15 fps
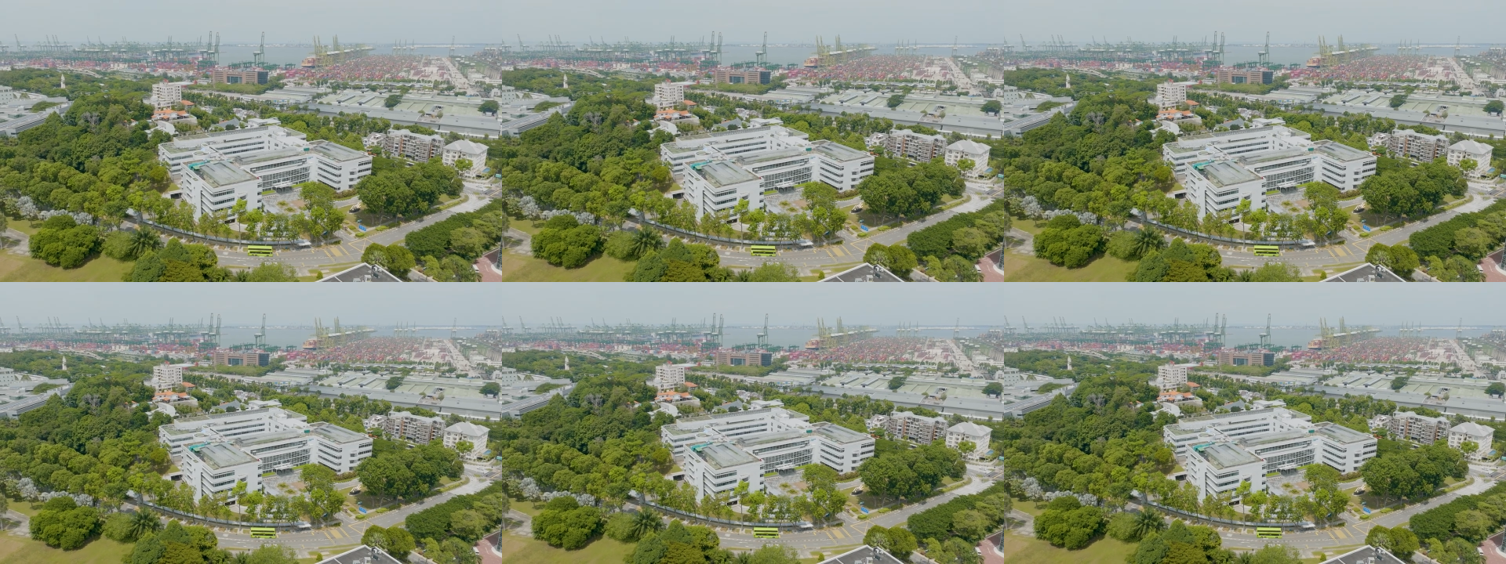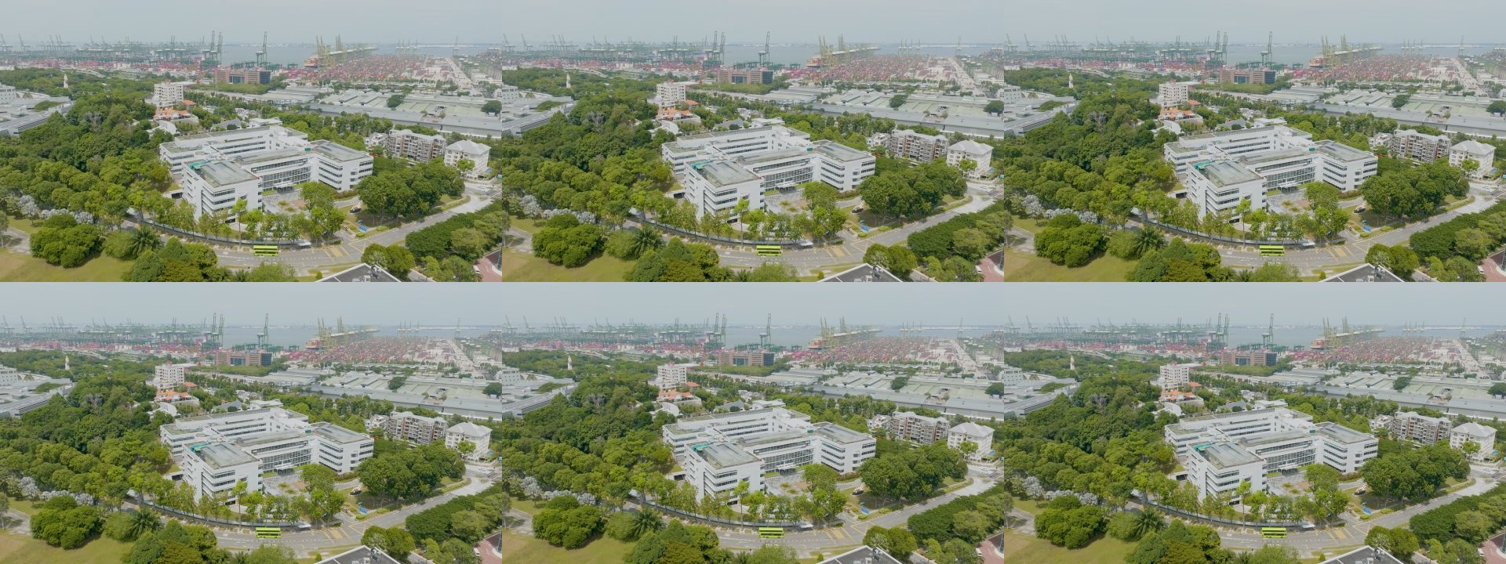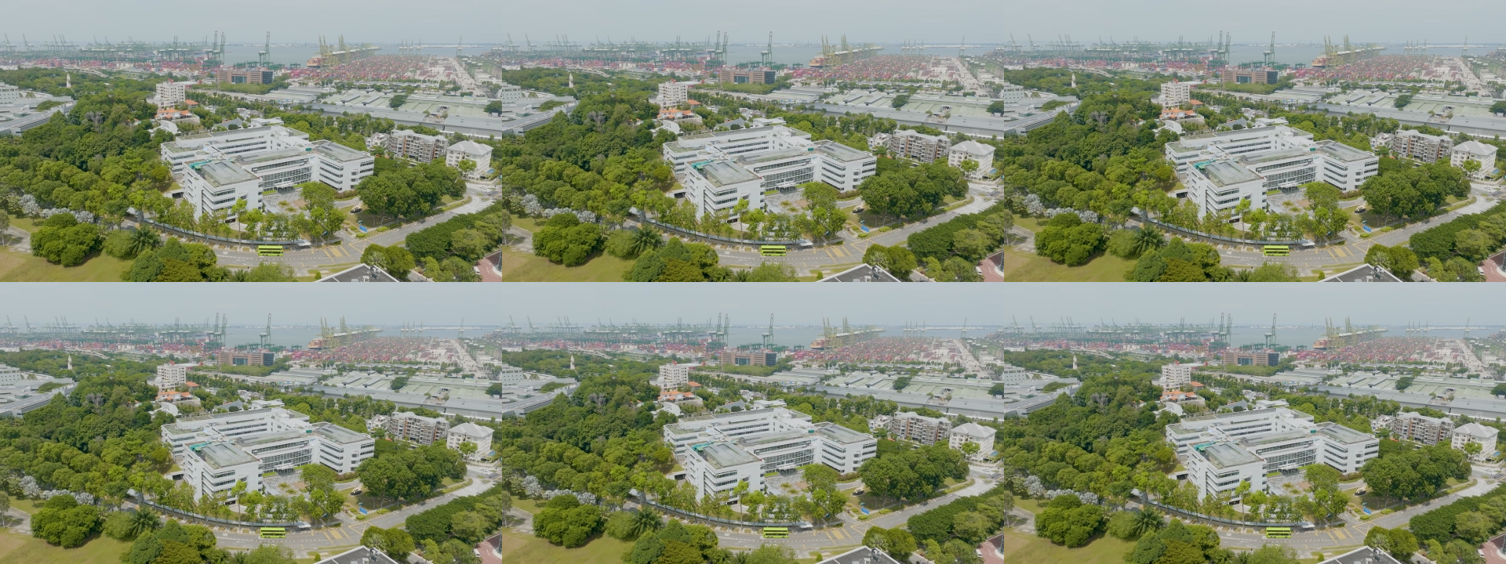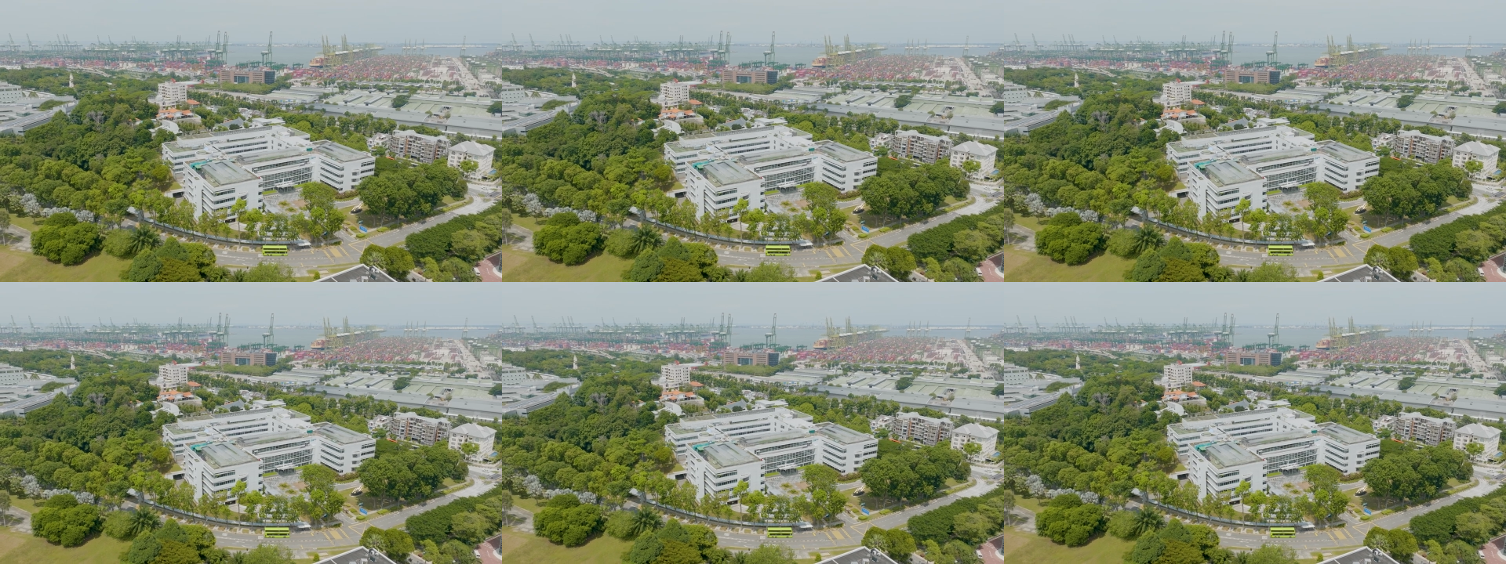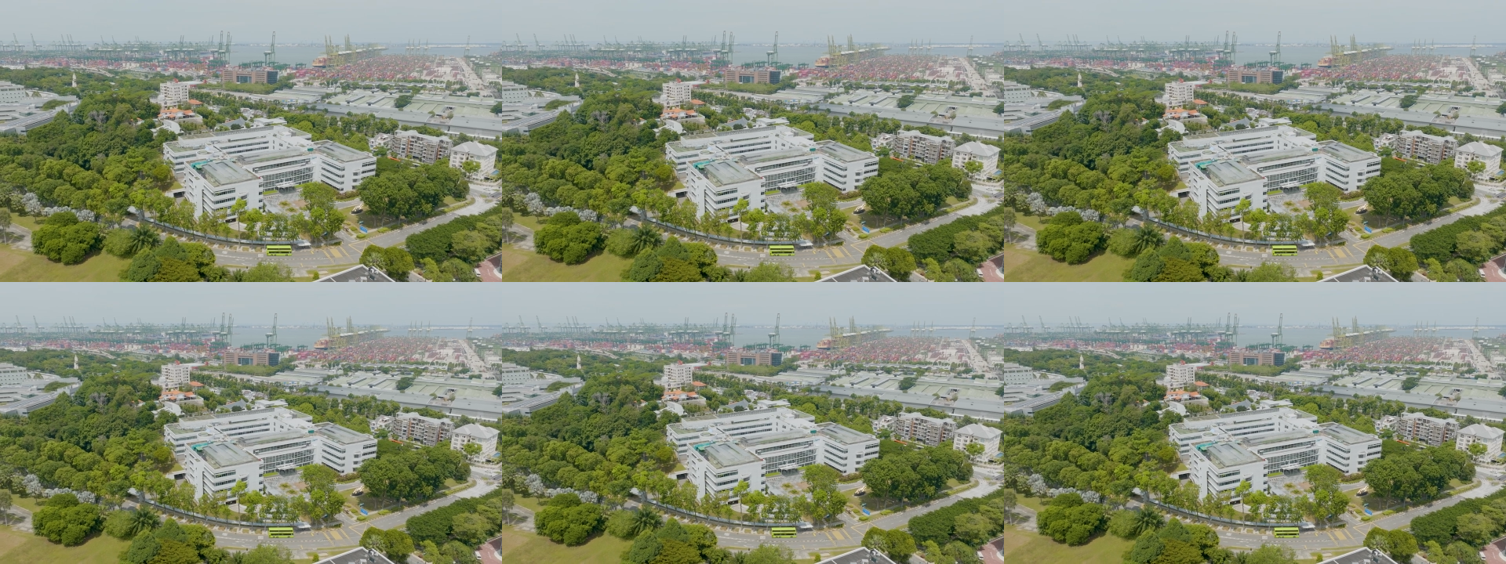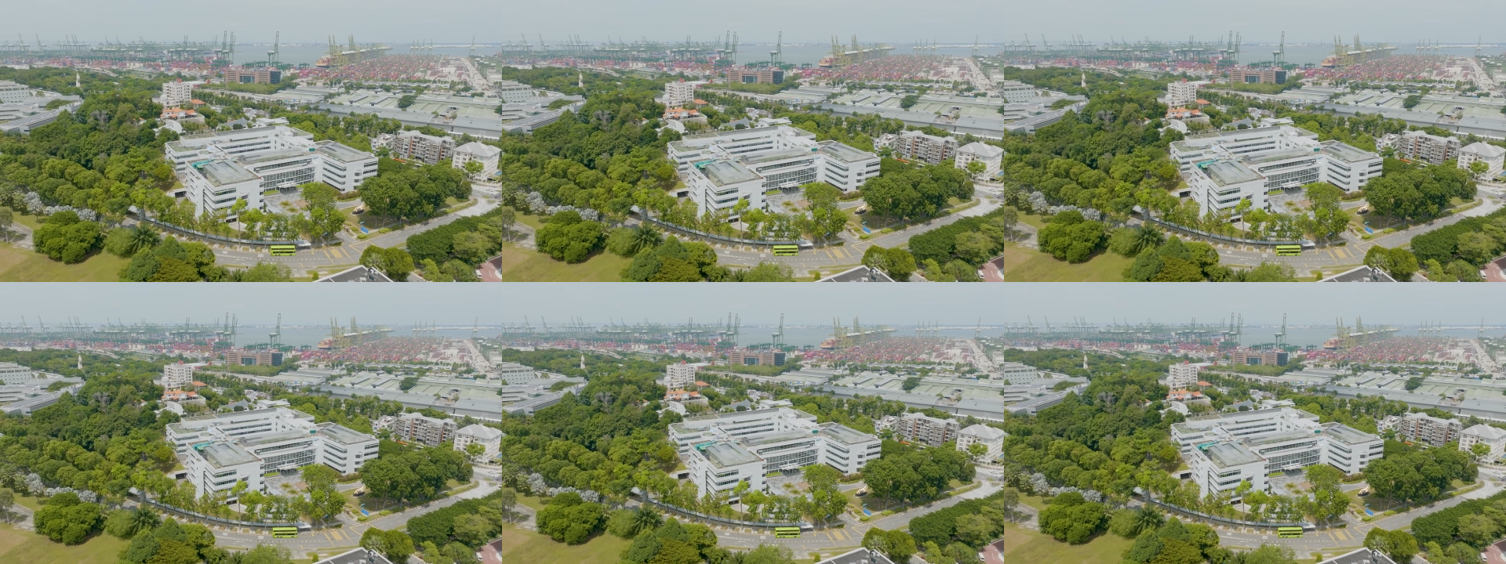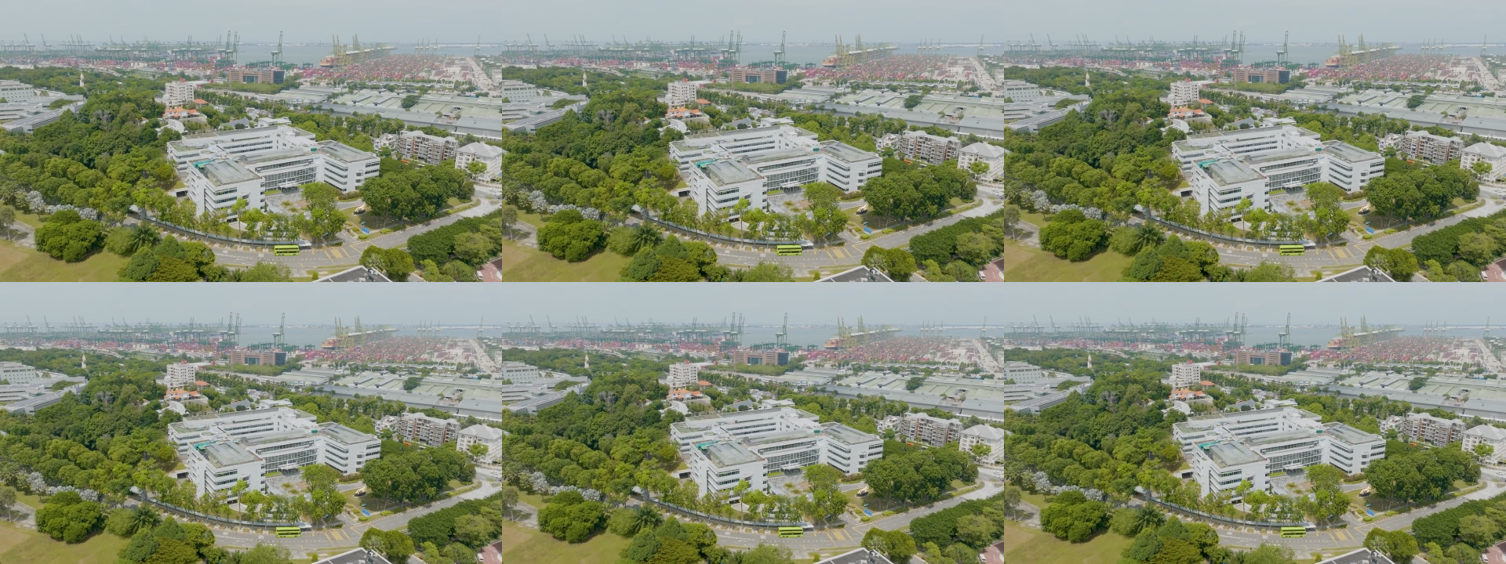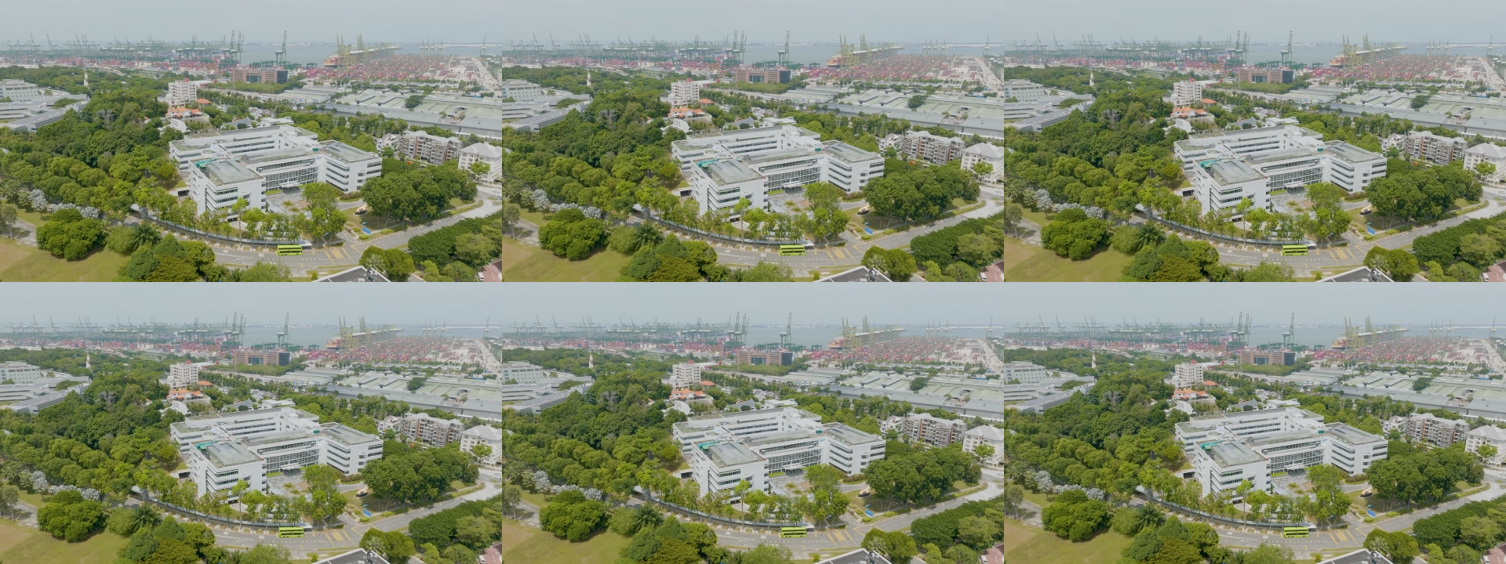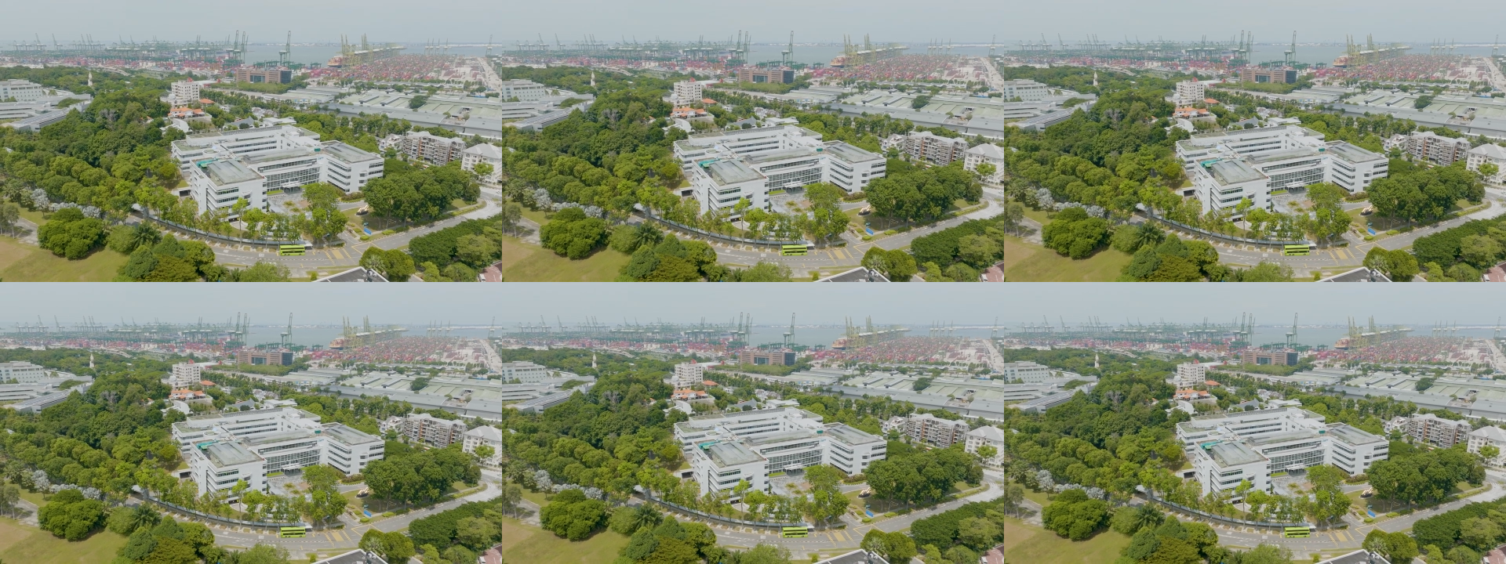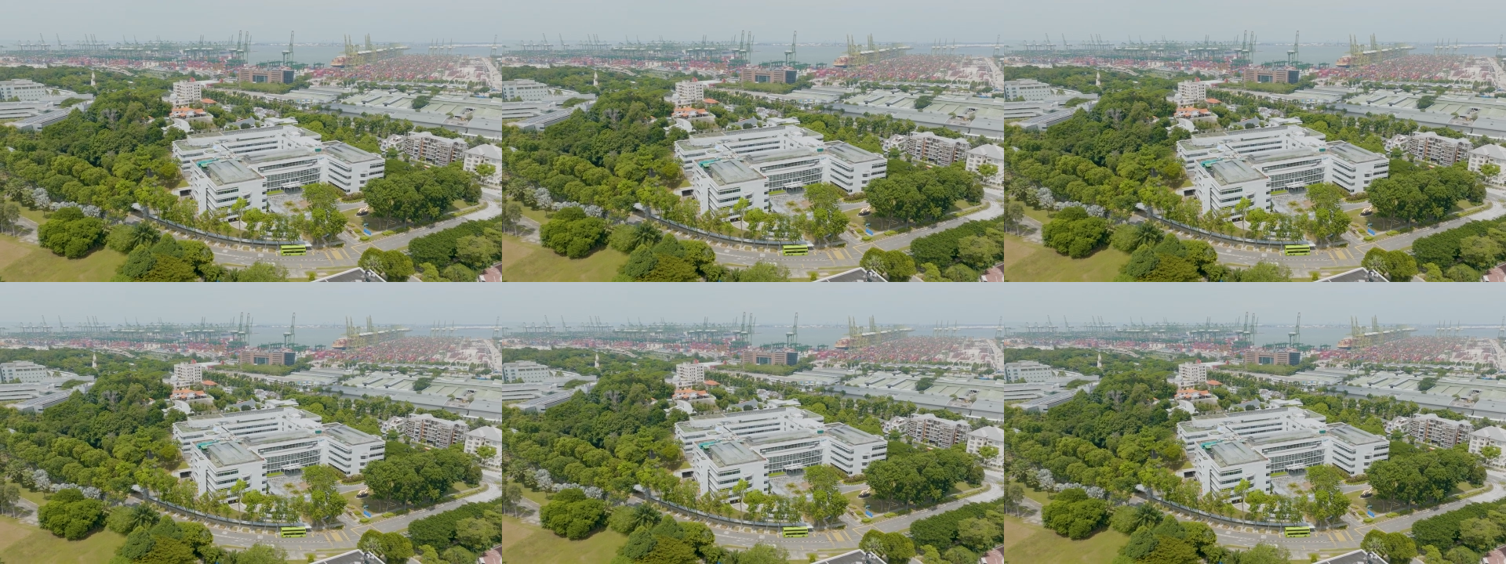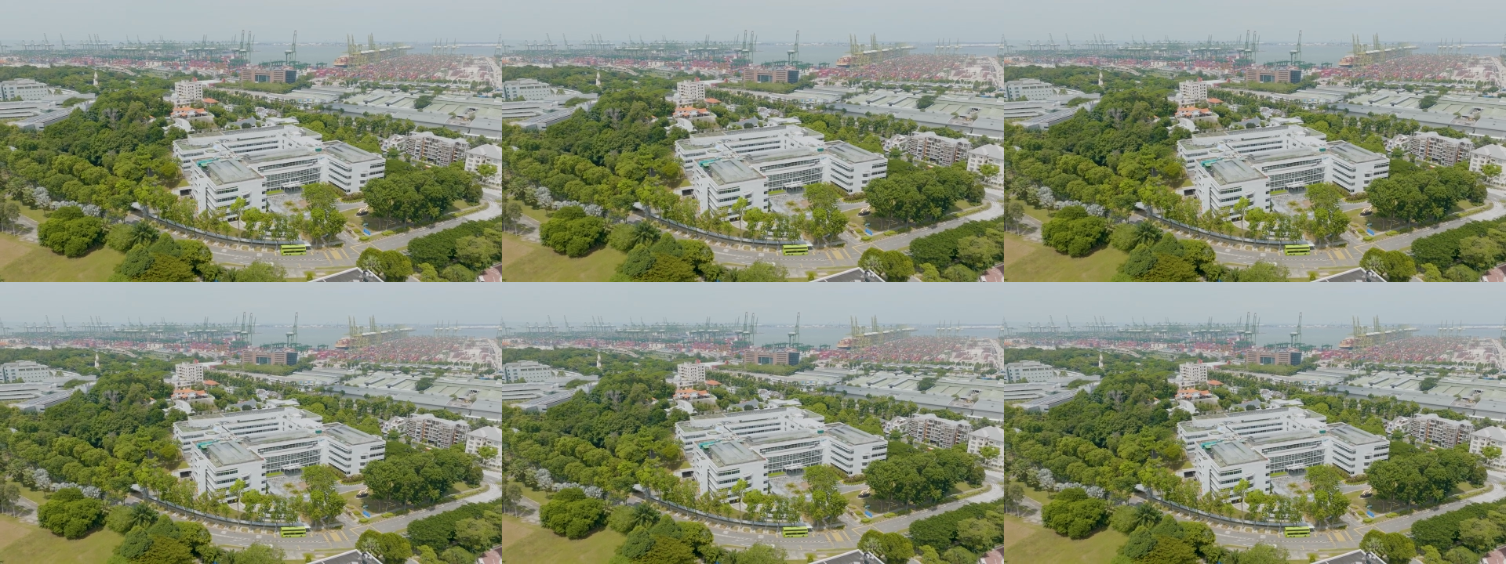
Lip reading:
(no speaker visible)